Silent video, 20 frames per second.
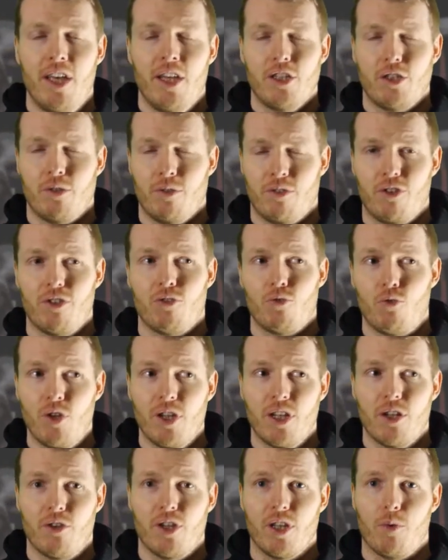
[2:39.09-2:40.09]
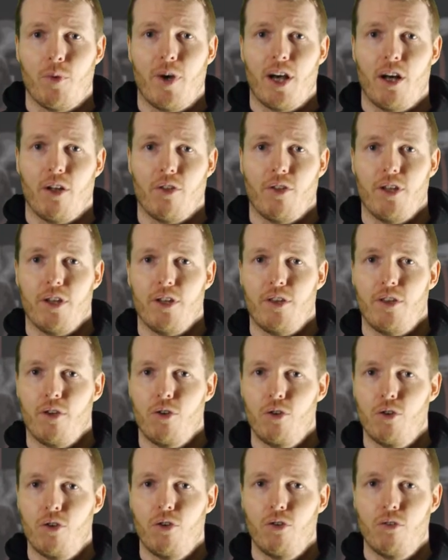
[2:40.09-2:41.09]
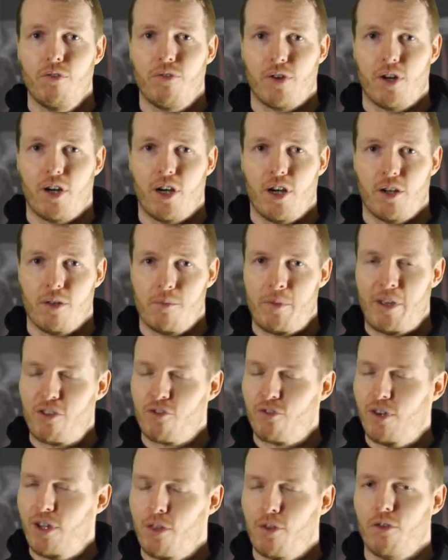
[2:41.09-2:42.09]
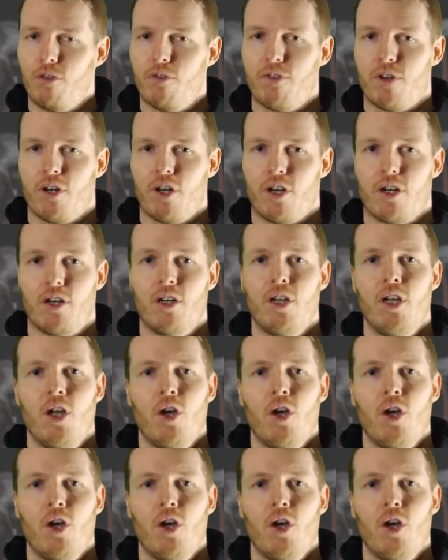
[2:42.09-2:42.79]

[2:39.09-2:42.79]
She was doing really well. The goal for her, the big strength goal for her,